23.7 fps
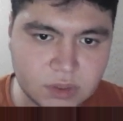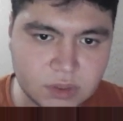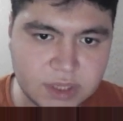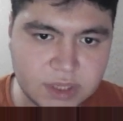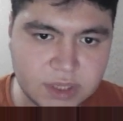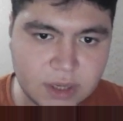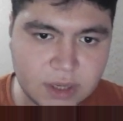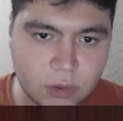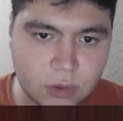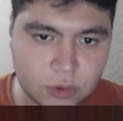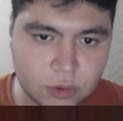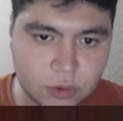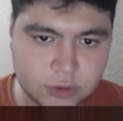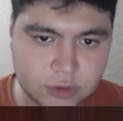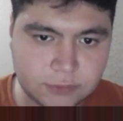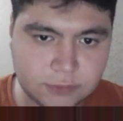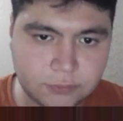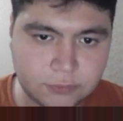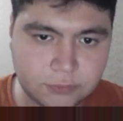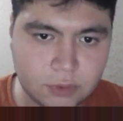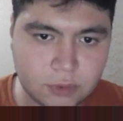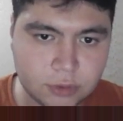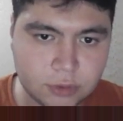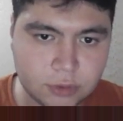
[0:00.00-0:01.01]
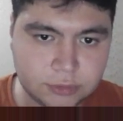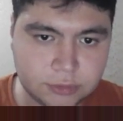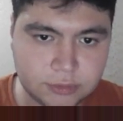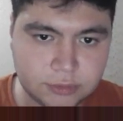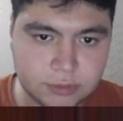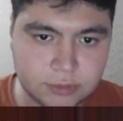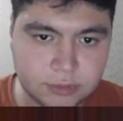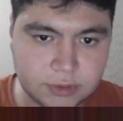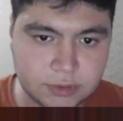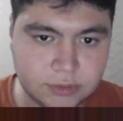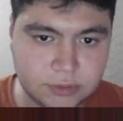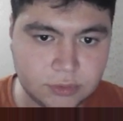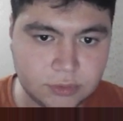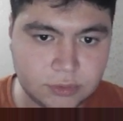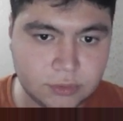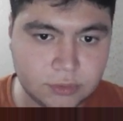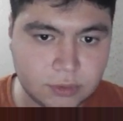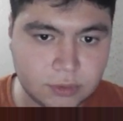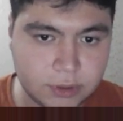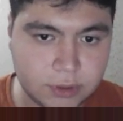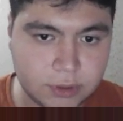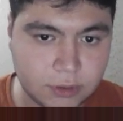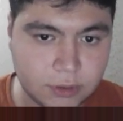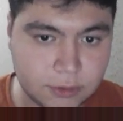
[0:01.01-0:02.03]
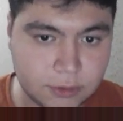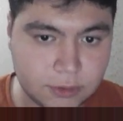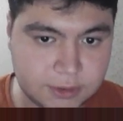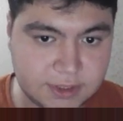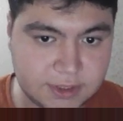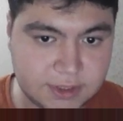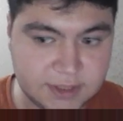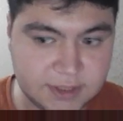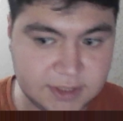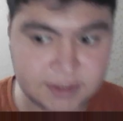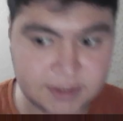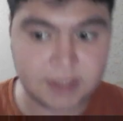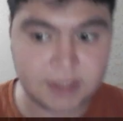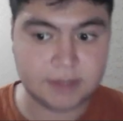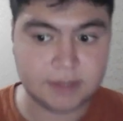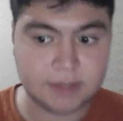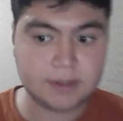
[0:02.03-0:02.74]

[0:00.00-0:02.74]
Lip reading: host 4 to host 6.